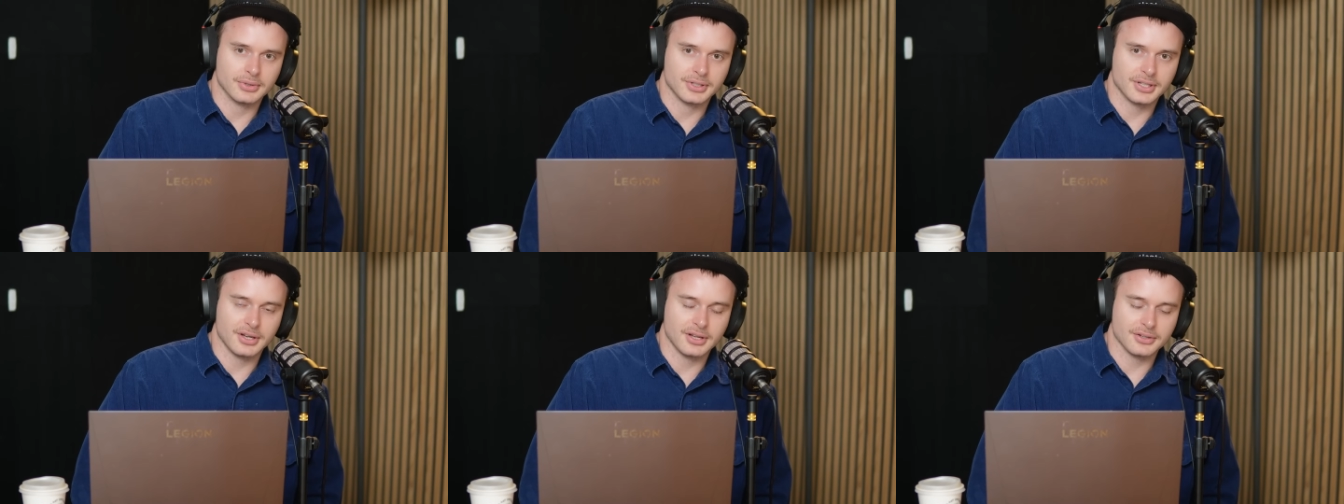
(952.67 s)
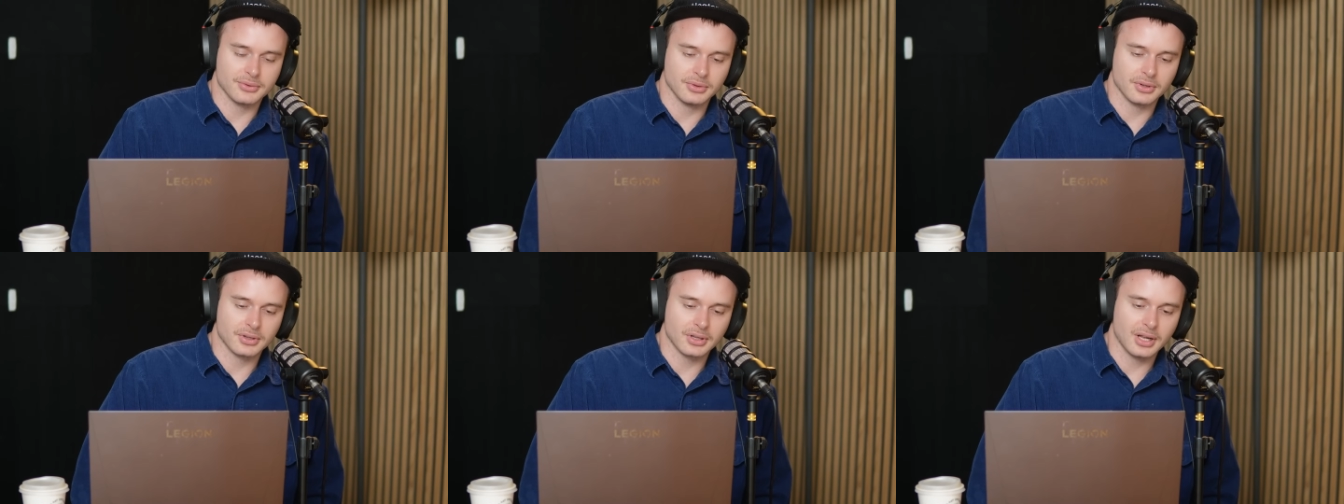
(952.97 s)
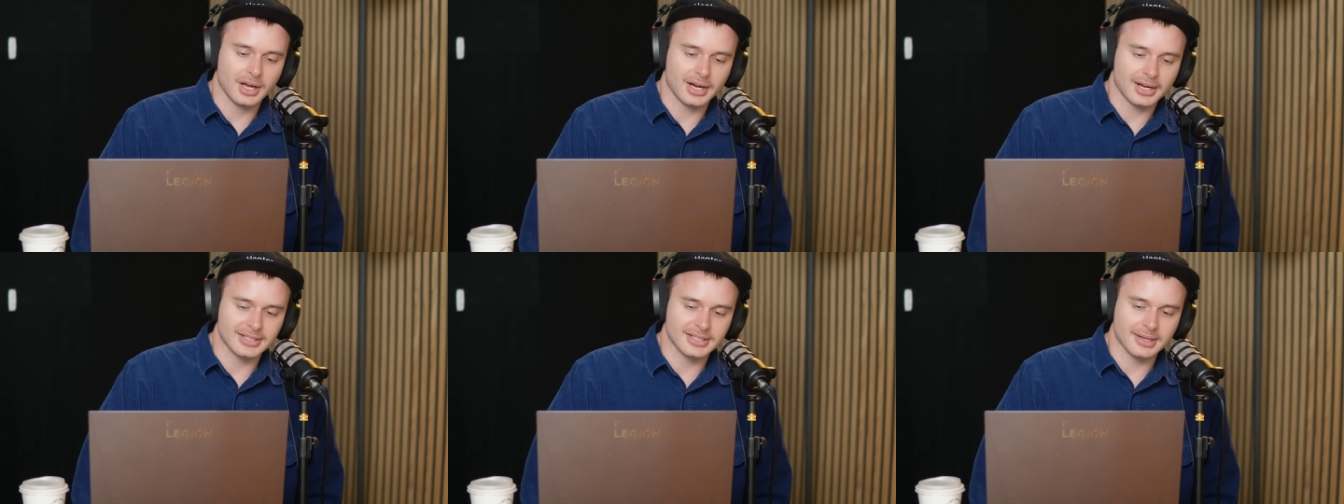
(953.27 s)
returns will look
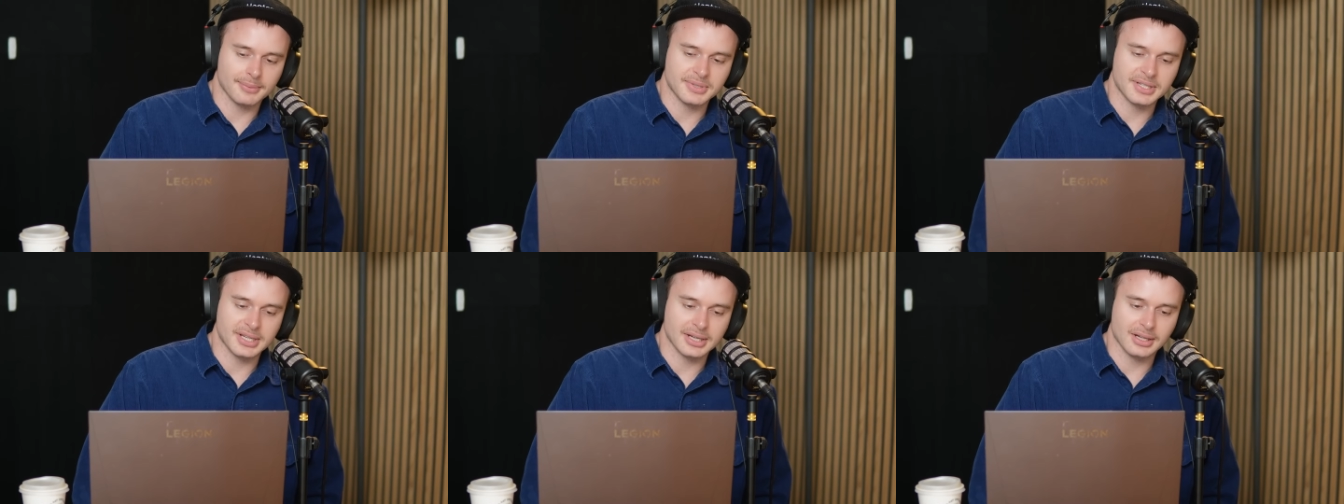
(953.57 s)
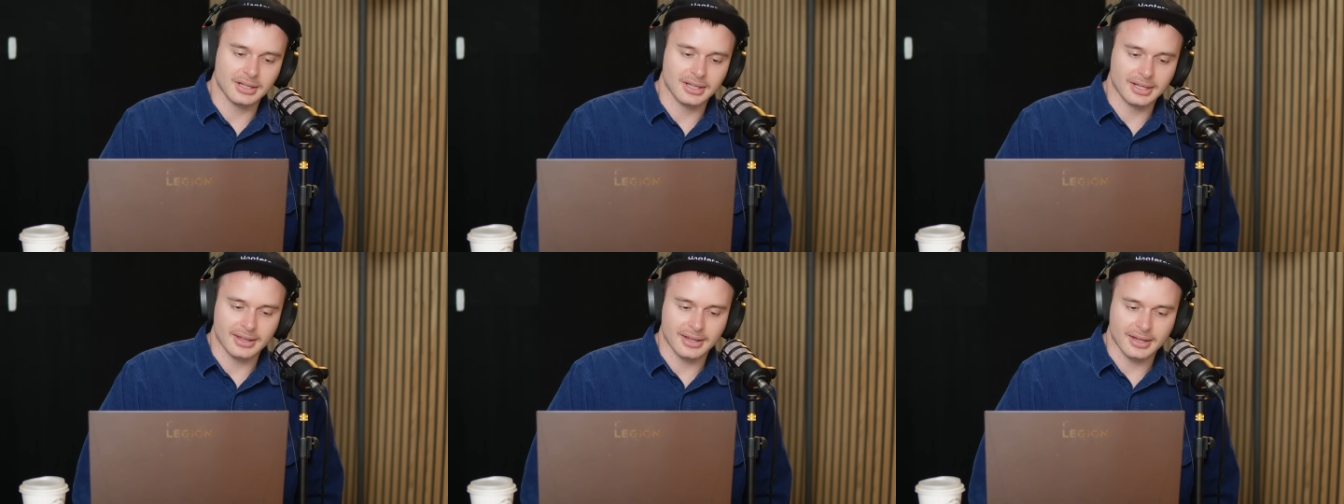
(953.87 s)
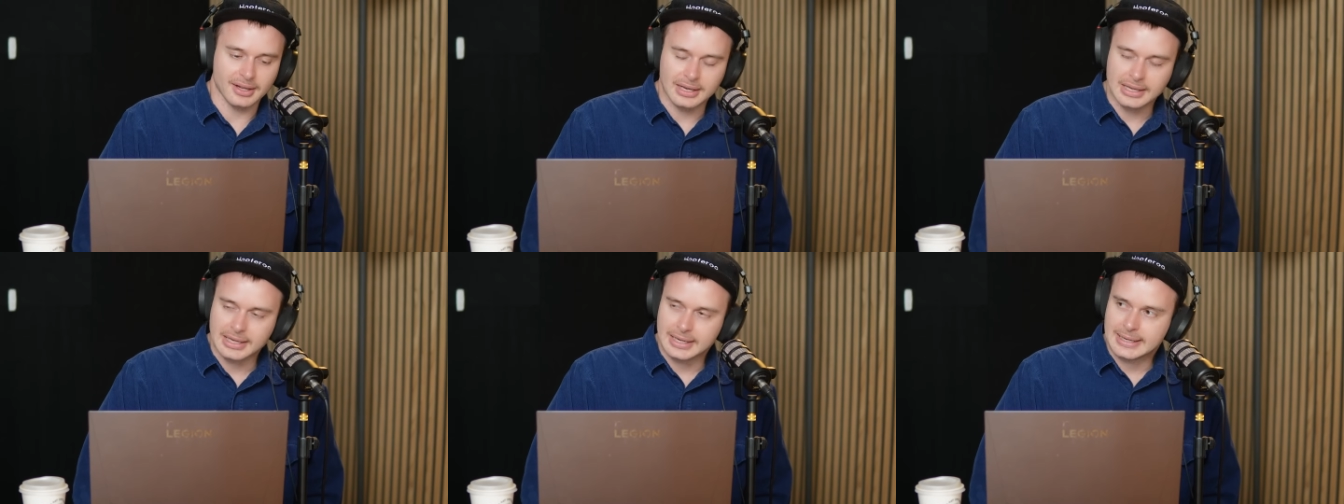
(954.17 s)
like and some signalling
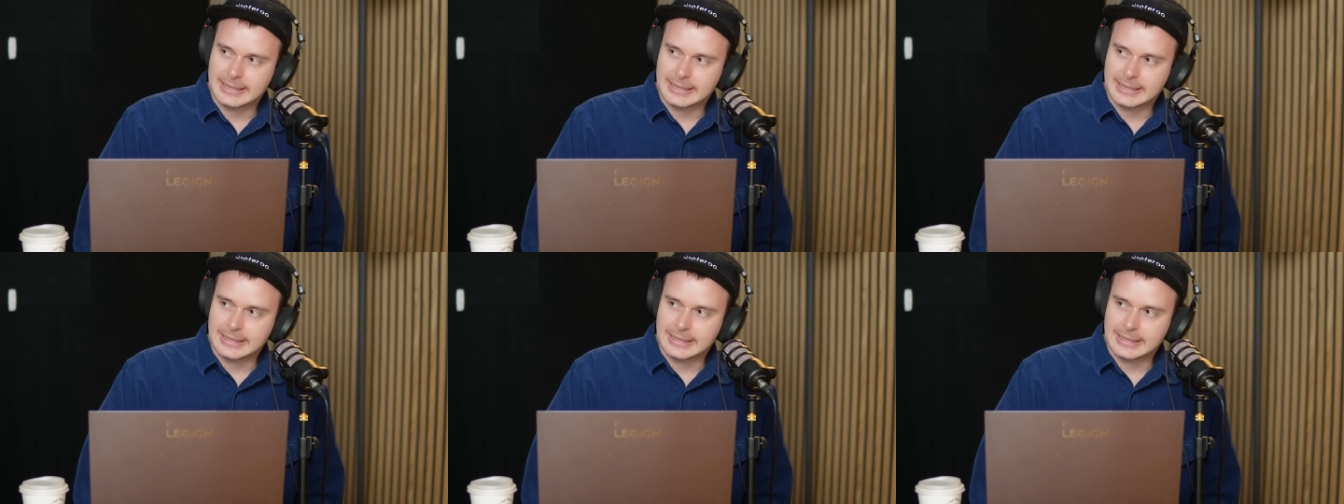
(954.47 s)
that